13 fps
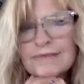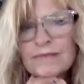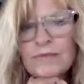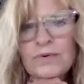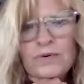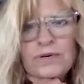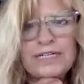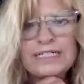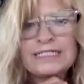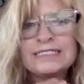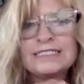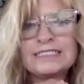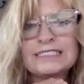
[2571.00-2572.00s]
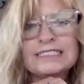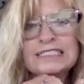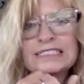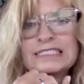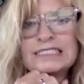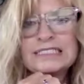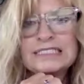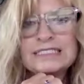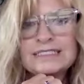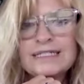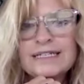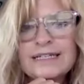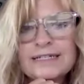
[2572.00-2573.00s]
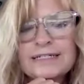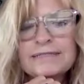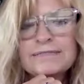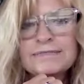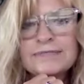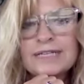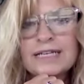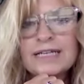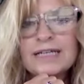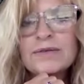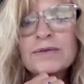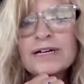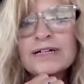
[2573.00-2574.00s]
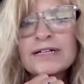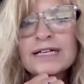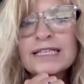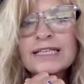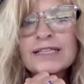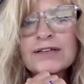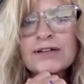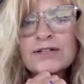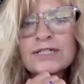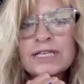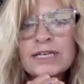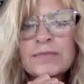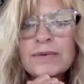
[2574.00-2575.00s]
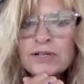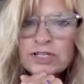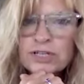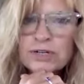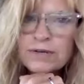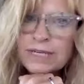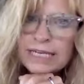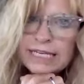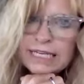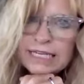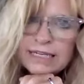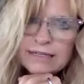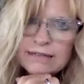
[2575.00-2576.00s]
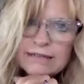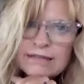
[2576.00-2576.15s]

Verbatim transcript: Ooh. it's rough yeah well and then there's emotional eating